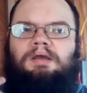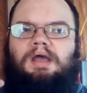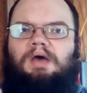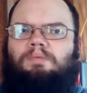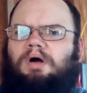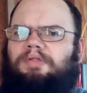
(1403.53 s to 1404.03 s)

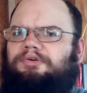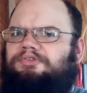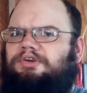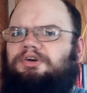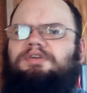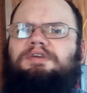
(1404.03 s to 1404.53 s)
And while there's a
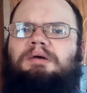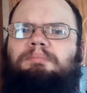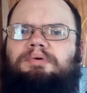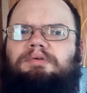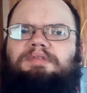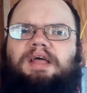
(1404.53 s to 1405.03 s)
good
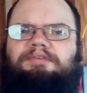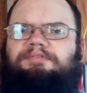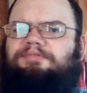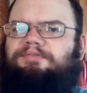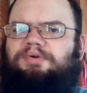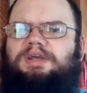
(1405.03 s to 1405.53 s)
number of
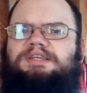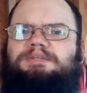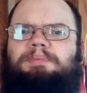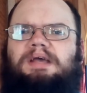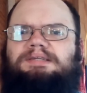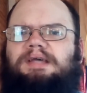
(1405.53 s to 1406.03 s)
free
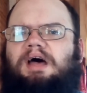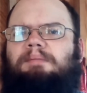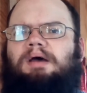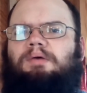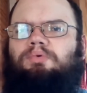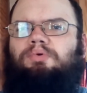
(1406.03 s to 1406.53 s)
space
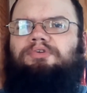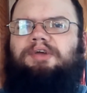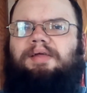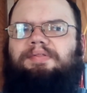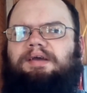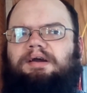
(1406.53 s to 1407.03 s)
combat rules
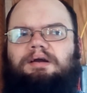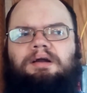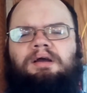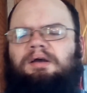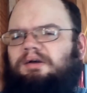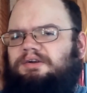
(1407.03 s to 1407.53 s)
out there,
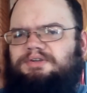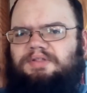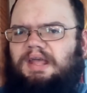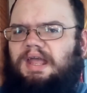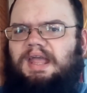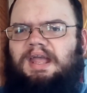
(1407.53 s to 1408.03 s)
there's
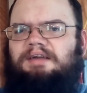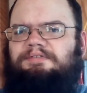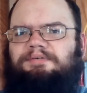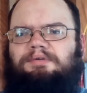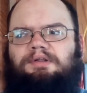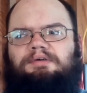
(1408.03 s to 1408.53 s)
only a
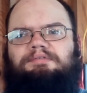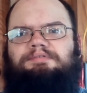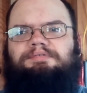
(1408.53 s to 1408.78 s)
handful of